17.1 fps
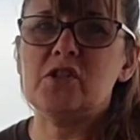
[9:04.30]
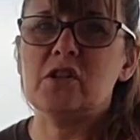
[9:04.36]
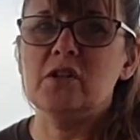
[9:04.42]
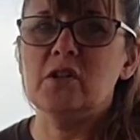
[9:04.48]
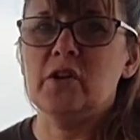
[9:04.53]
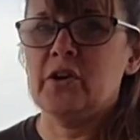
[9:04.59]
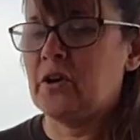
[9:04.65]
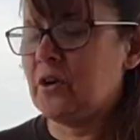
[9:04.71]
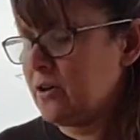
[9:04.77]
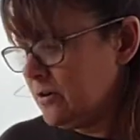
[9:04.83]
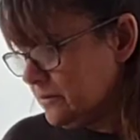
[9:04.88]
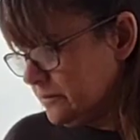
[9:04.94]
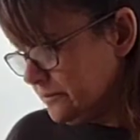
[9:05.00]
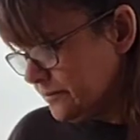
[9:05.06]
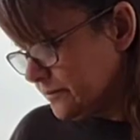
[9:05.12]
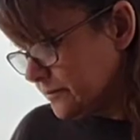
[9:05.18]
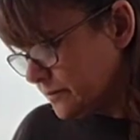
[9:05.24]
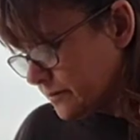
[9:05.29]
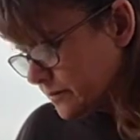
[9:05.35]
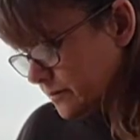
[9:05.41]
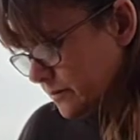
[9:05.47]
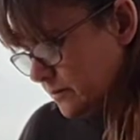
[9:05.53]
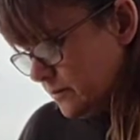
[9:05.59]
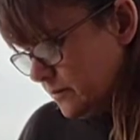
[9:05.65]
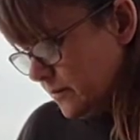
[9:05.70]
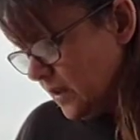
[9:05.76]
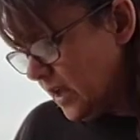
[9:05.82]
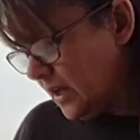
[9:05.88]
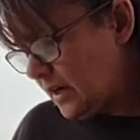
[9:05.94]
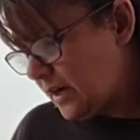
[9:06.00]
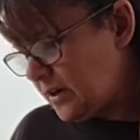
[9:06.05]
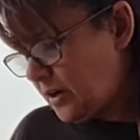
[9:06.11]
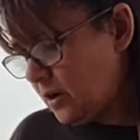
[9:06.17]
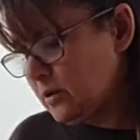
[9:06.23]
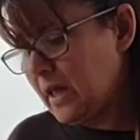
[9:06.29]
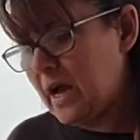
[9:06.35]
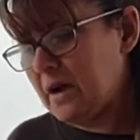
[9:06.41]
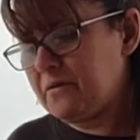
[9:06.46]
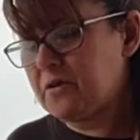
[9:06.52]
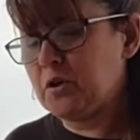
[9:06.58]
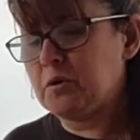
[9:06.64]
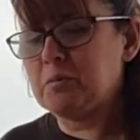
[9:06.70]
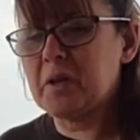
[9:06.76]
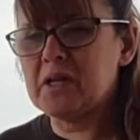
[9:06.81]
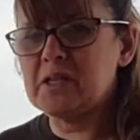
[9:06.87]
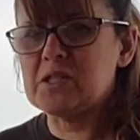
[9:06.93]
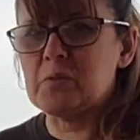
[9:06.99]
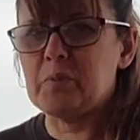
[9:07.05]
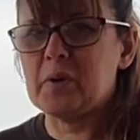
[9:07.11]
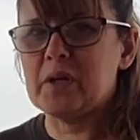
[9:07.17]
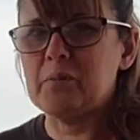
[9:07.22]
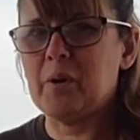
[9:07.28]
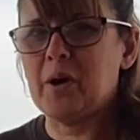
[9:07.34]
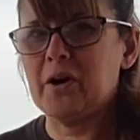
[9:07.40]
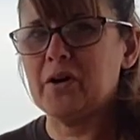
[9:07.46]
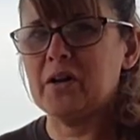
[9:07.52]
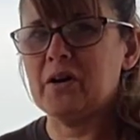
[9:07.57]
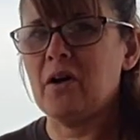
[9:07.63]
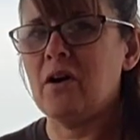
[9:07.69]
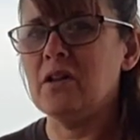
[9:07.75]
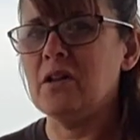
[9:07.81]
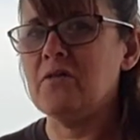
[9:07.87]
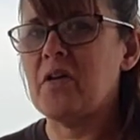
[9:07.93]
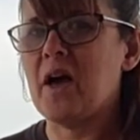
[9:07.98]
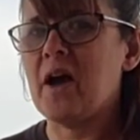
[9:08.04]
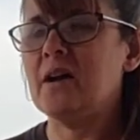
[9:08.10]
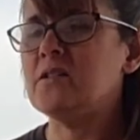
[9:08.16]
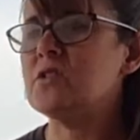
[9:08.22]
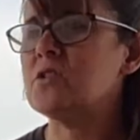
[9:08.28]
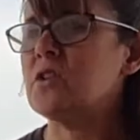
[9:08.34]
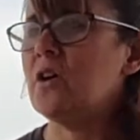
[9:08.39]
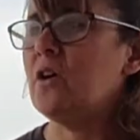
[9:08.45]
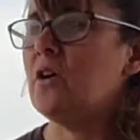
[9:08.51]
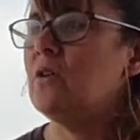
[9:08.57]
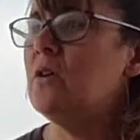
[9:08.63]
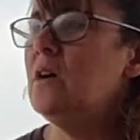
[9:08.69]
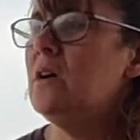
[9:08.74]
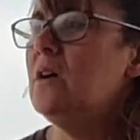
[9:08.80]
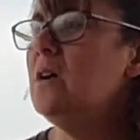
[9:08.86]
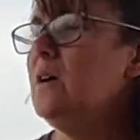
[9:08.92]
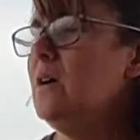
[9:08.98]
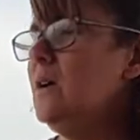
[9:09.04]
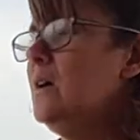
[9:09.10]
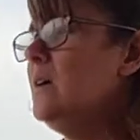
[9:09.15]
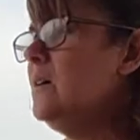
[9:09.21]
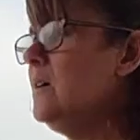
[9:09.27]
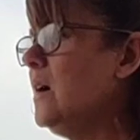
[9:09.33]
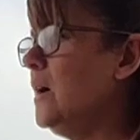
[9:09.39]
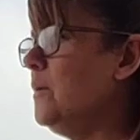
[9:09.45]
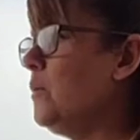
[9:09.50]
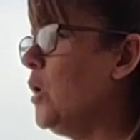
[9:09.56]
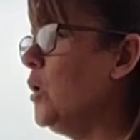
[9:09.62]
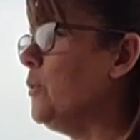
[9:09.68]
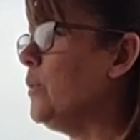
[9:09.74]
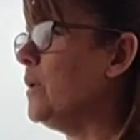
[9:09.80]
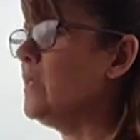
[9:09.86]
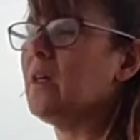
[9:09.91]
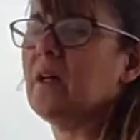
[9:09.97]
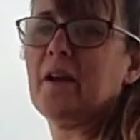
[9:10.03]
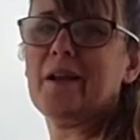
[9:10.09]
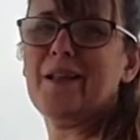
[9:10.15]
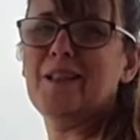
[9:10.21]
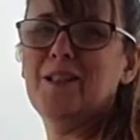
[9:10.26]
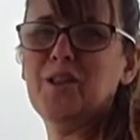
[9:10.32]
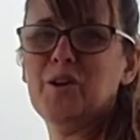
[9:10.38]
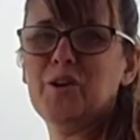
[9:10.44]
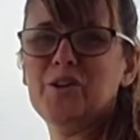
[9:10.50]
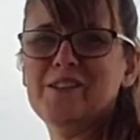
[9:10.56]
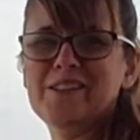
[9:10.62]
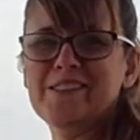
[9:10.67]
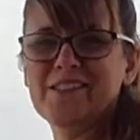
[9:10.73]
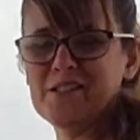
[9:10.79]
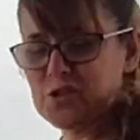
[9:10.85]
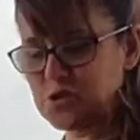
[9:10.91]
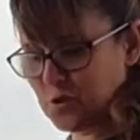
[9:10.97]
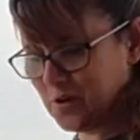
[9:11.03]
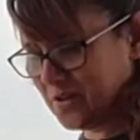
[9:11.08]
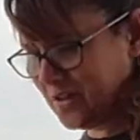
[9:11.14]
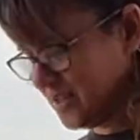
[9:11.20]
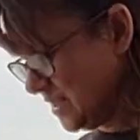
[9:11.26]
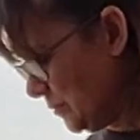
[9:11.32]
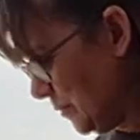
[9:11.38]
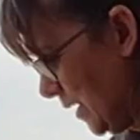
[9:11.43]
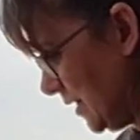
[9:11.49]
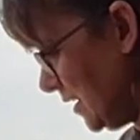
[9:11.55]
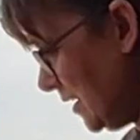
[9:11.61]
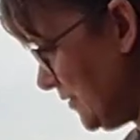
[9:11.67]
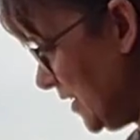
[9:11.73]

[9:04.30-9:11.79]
to learn, and I know lavender plays a big part in all of that, so I'm hoping that I can learn to enjoy the smell of